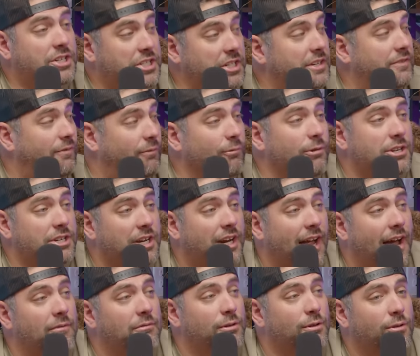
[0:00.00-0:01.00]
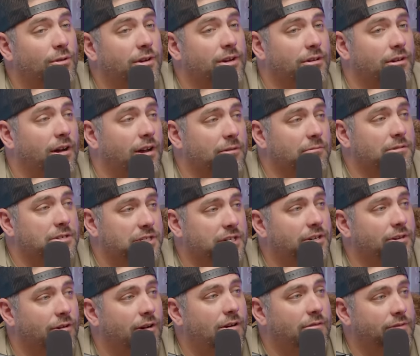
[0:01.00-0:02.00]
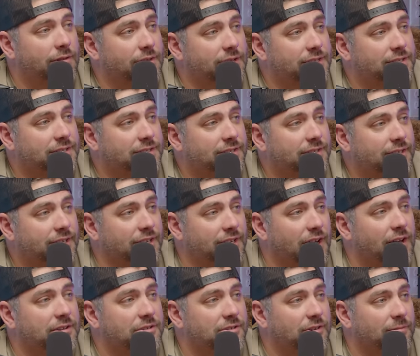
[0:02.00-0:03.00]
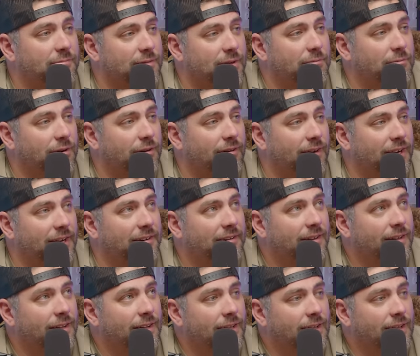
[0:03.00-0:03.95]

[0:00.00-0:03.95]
We should have a lawyer on, and we should go over this conundrum that we're in.